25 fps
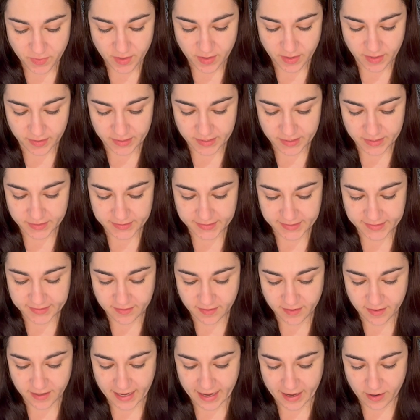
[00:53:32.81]
I could
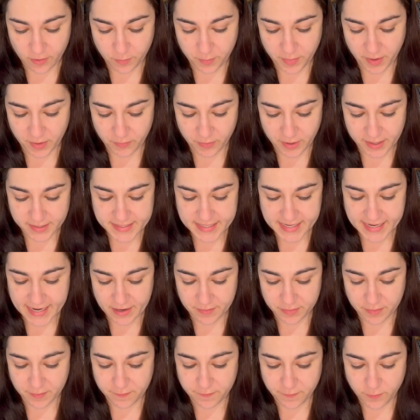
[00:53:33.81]
start out by writing
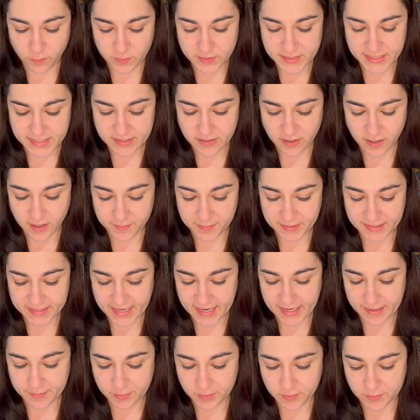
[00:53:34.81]
out the 40 times
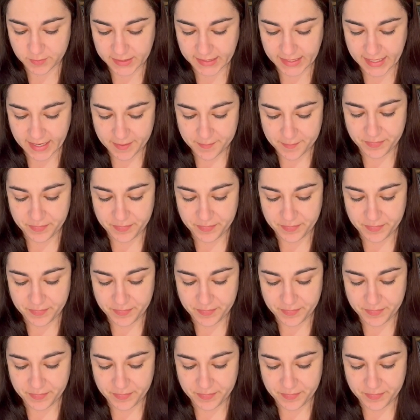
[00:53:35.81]
tables